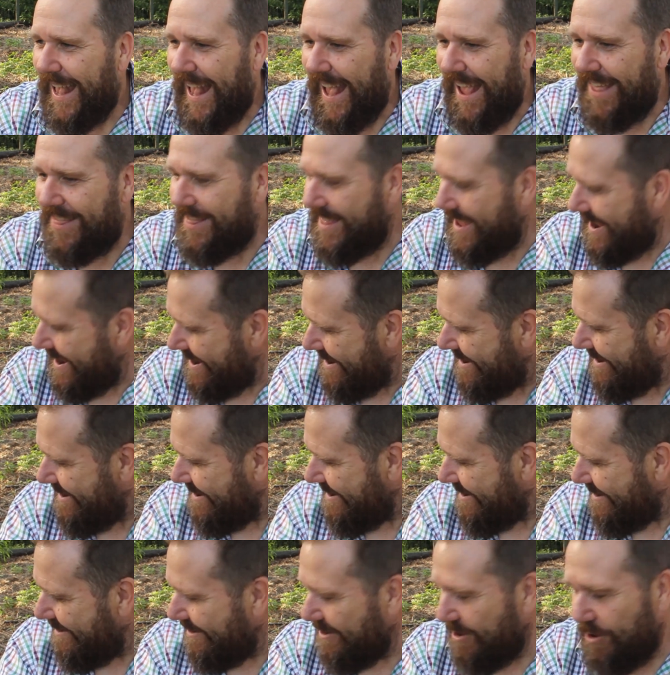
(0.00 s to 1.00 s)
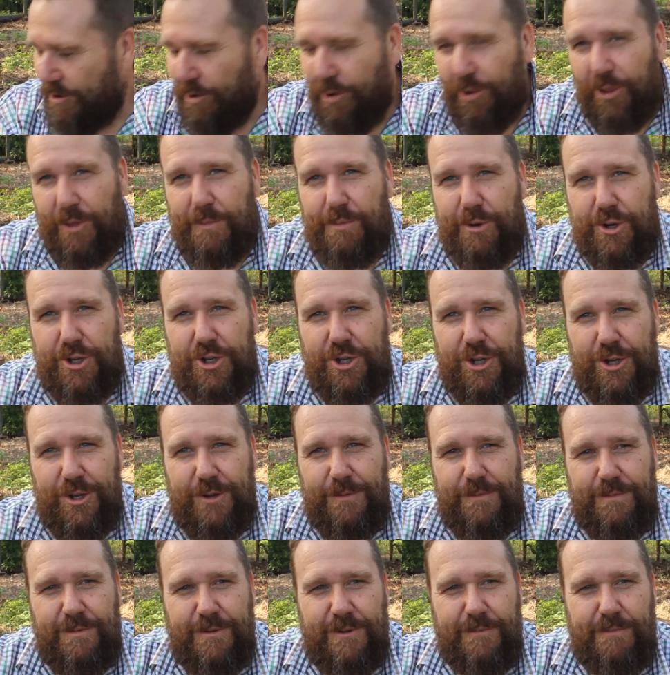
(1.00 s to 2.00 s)
And then I've got all the
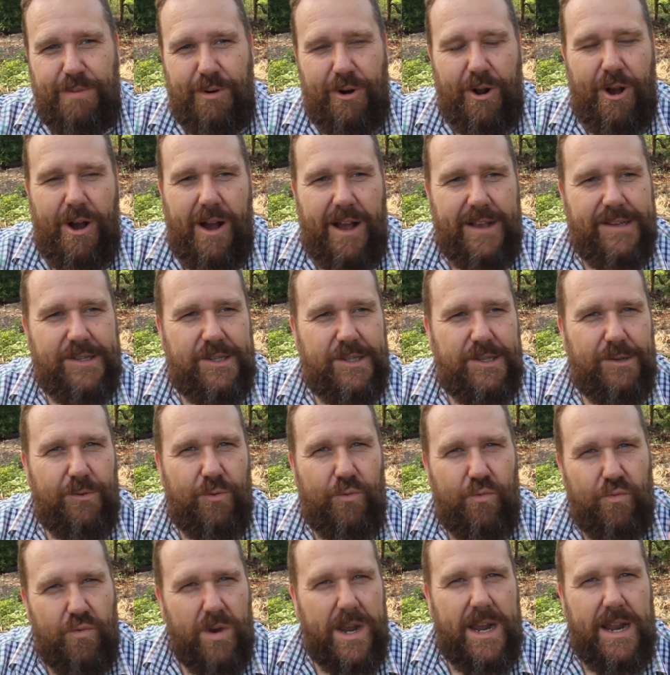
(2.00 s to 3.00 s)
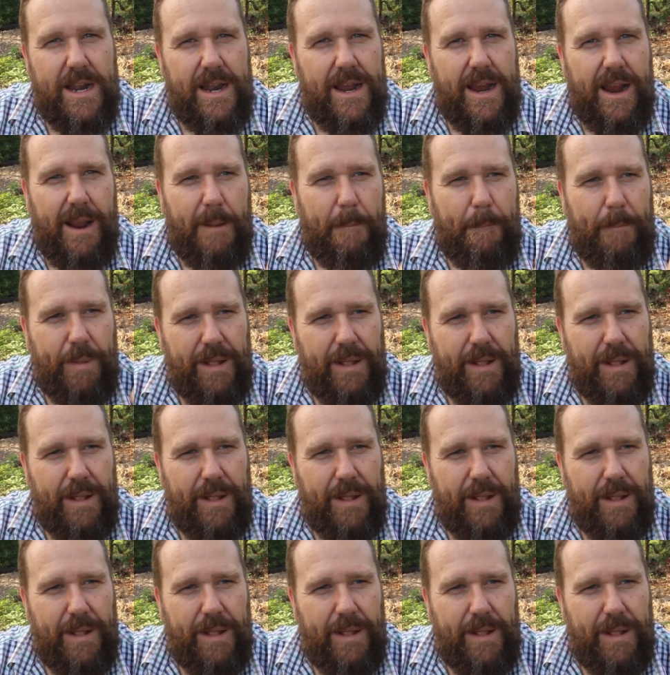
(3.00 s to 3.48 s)
BookTube prize reading,